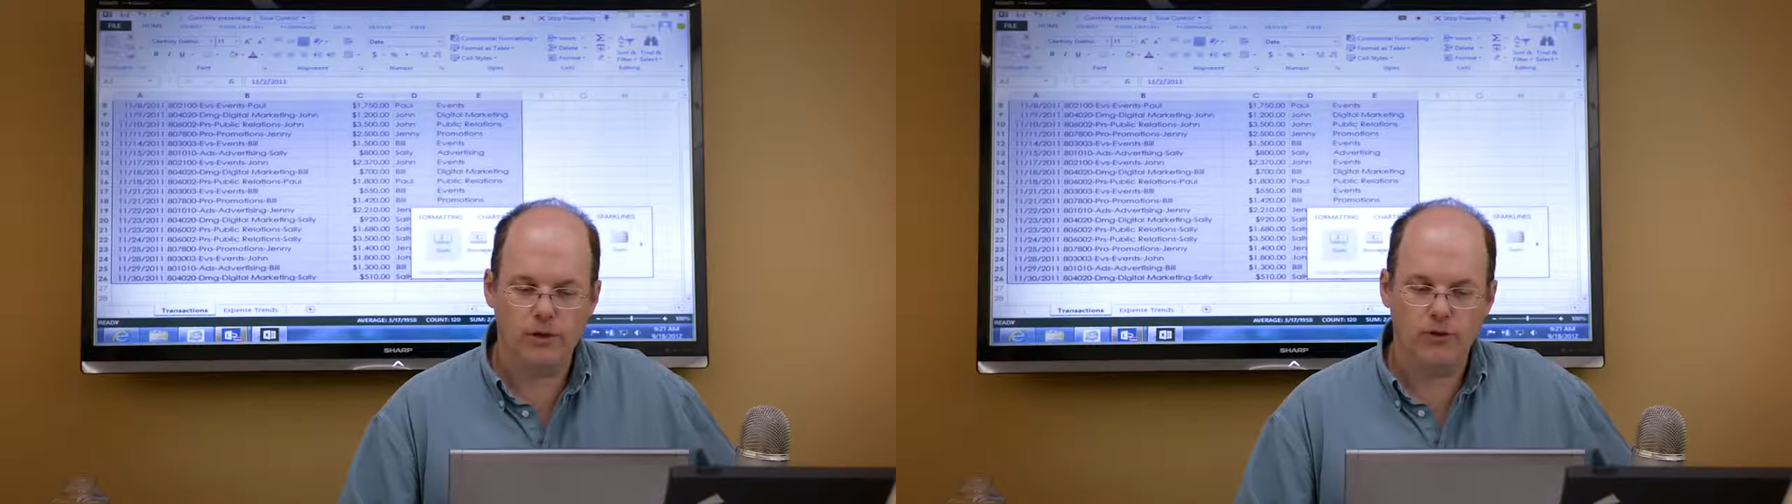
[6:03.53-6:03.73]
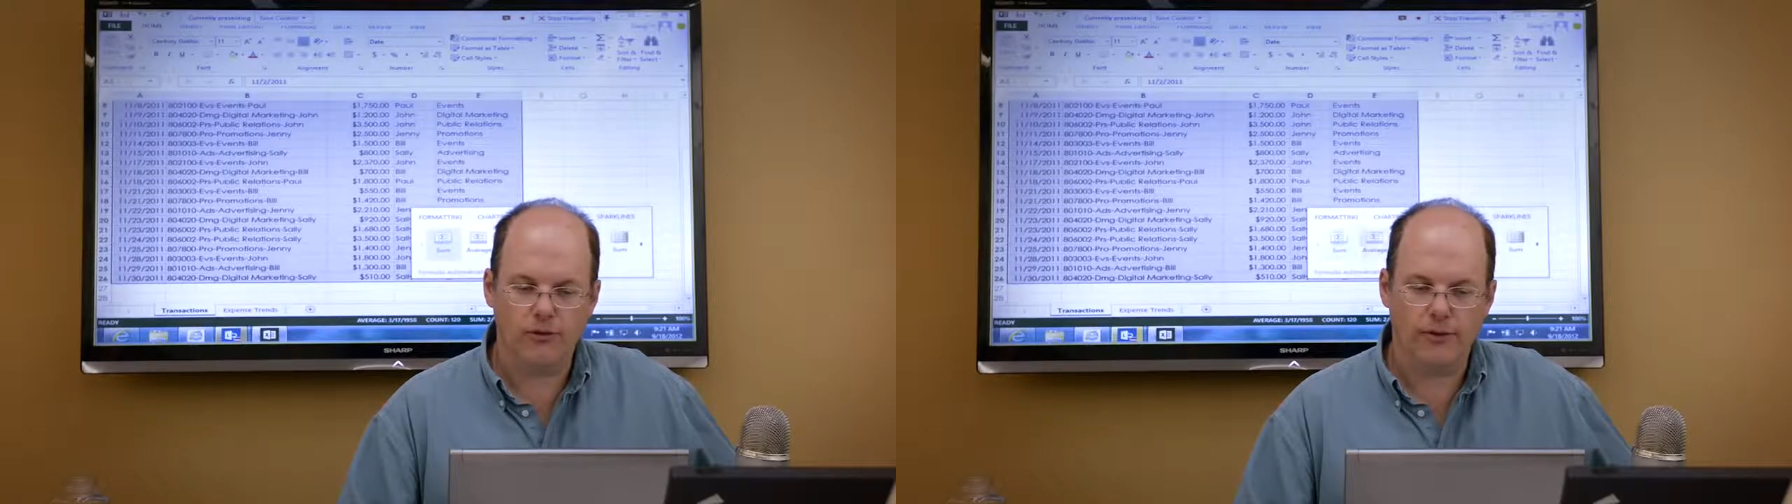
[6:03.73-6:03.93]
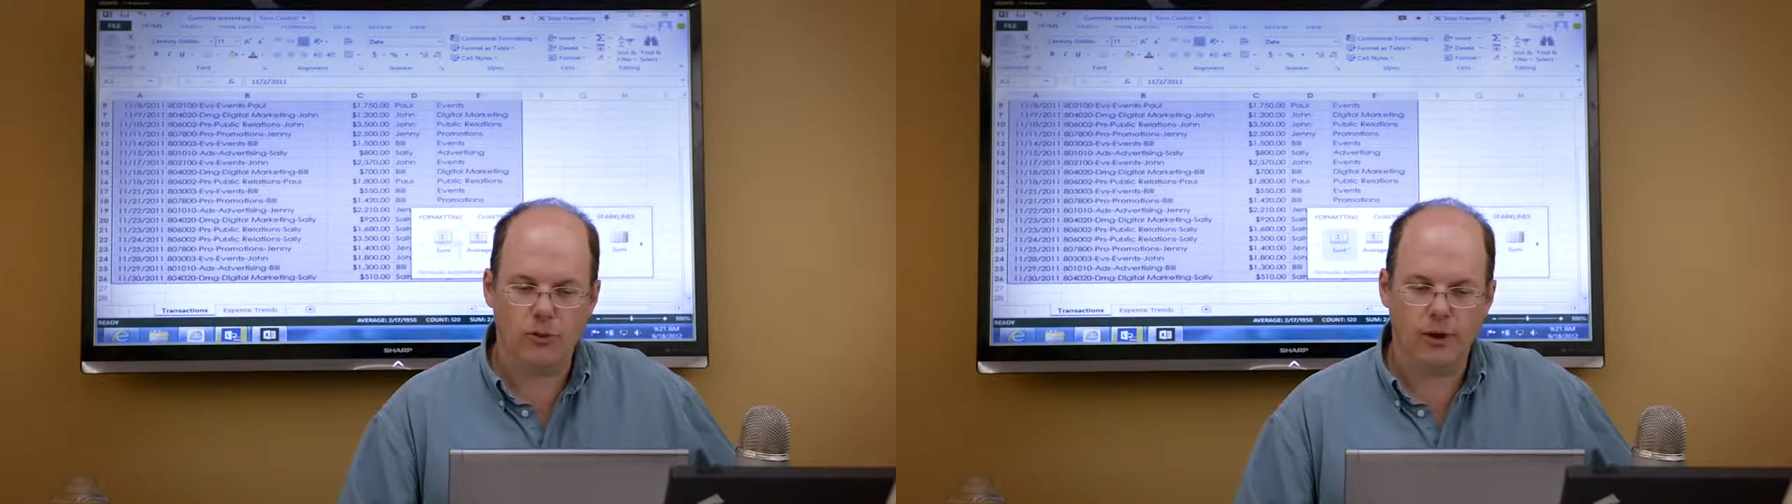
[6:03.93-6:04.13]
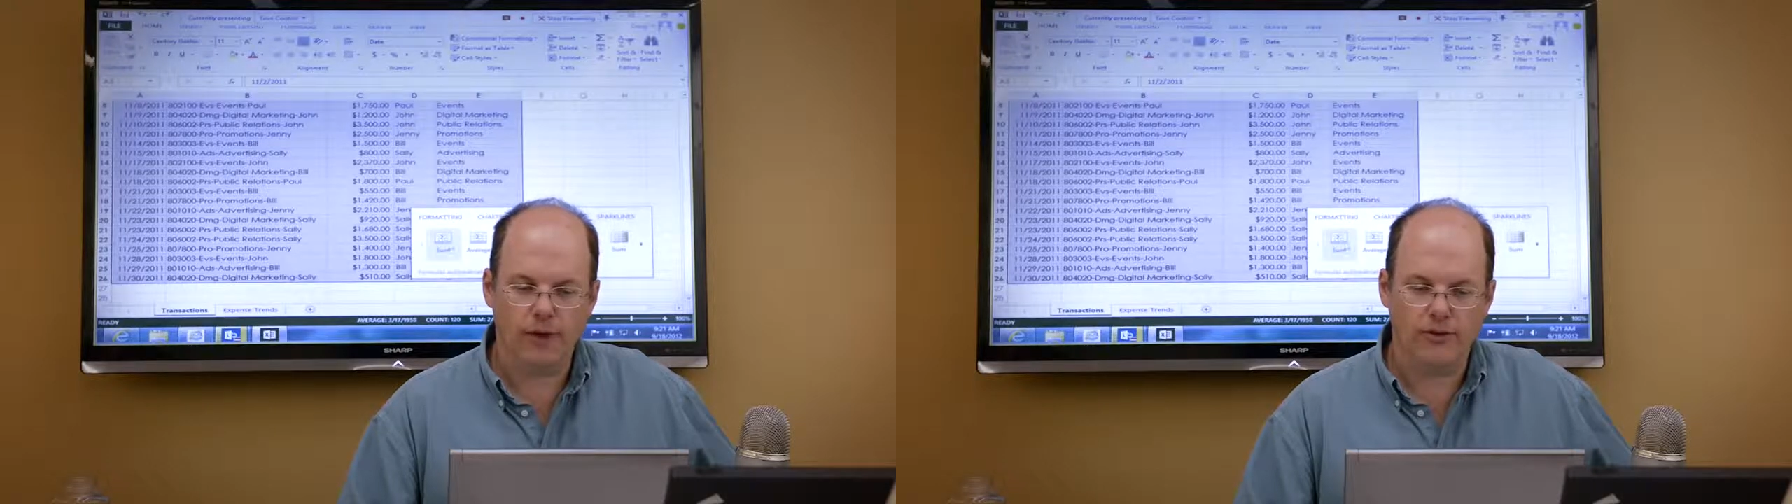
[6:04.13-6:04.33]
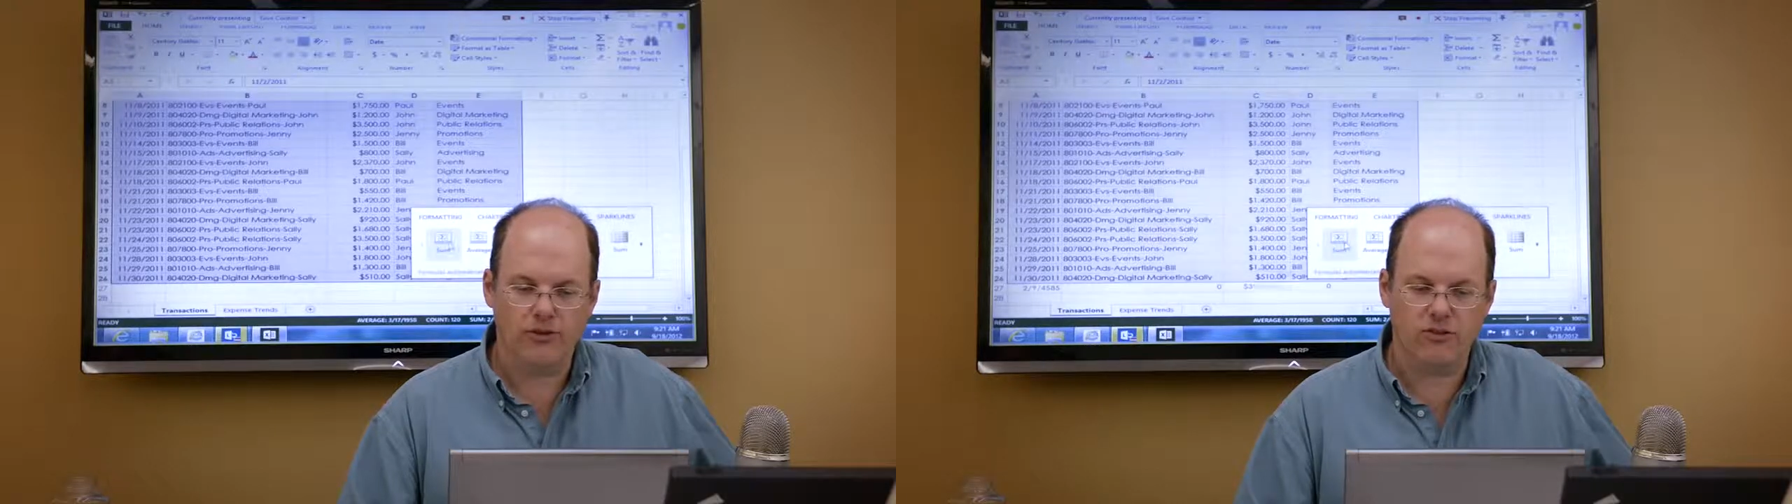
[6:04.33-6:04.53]
So if I want to
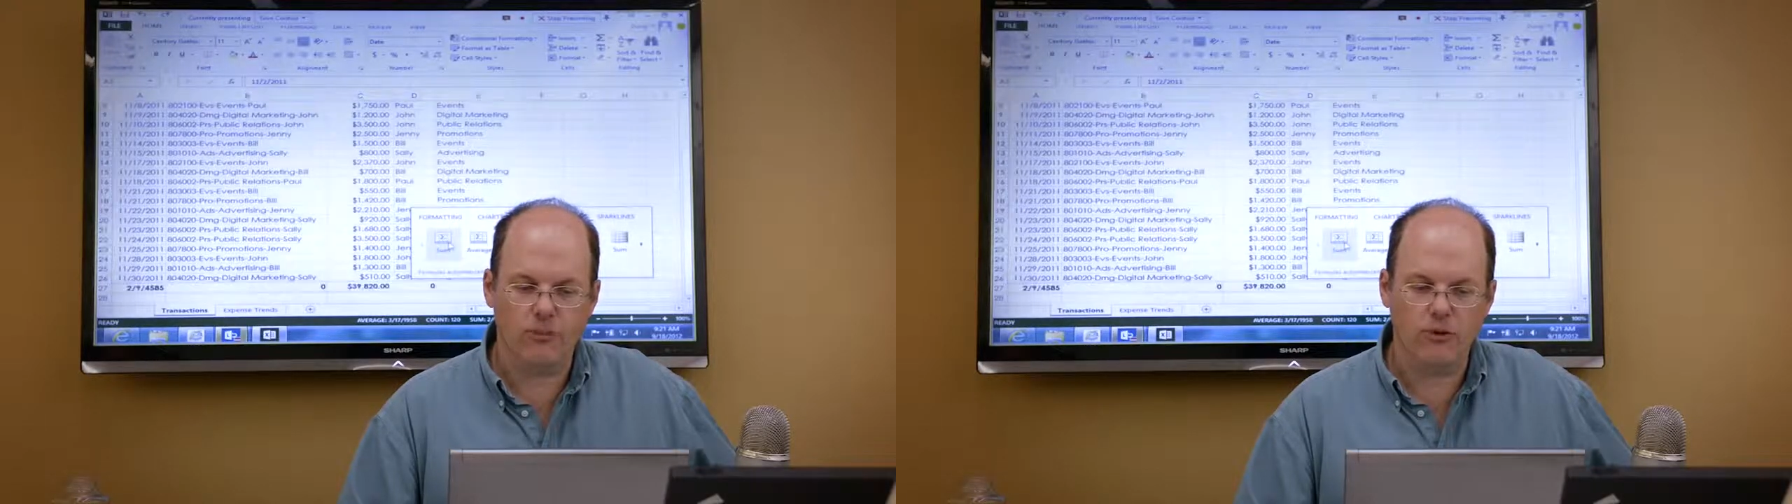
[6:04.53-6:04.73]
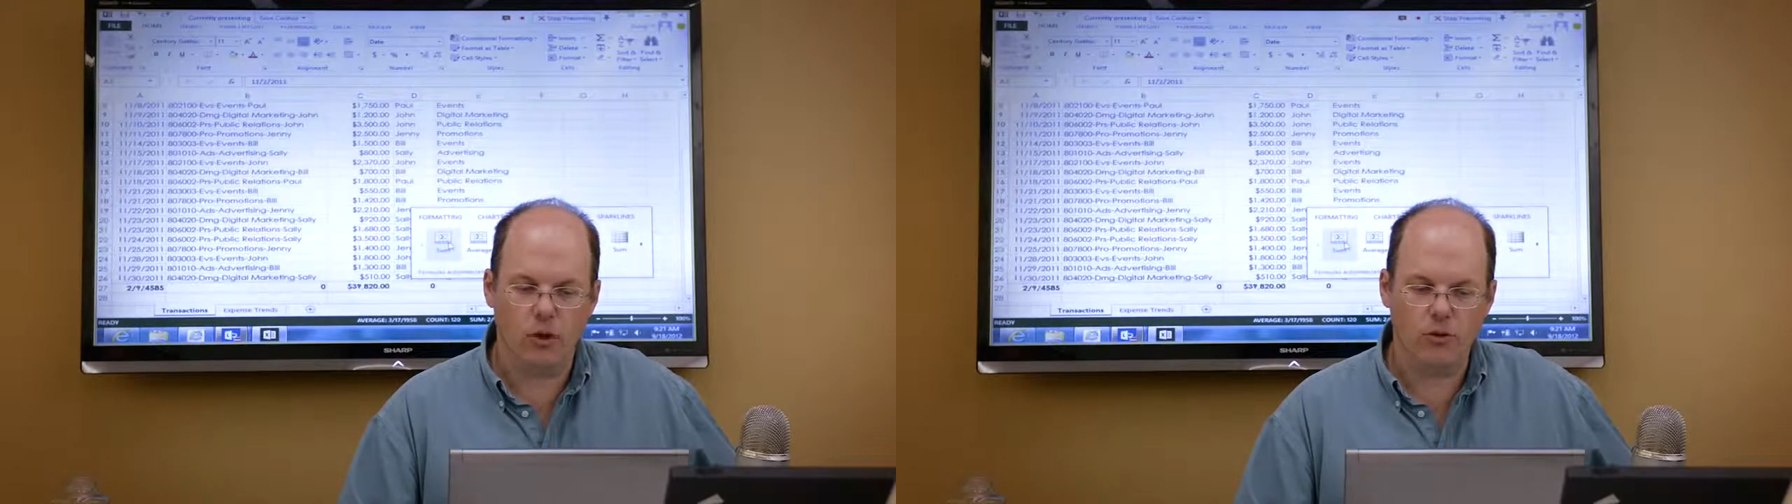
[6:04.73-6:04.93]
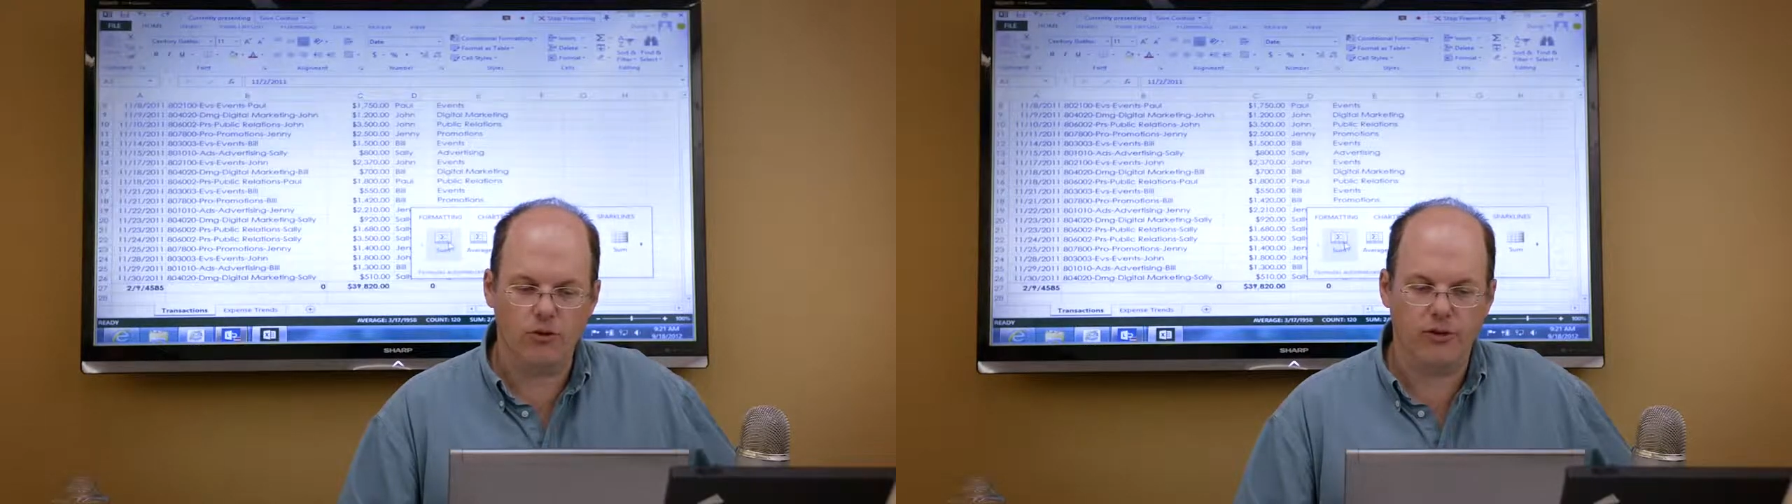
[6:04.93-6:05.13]
get the sum total,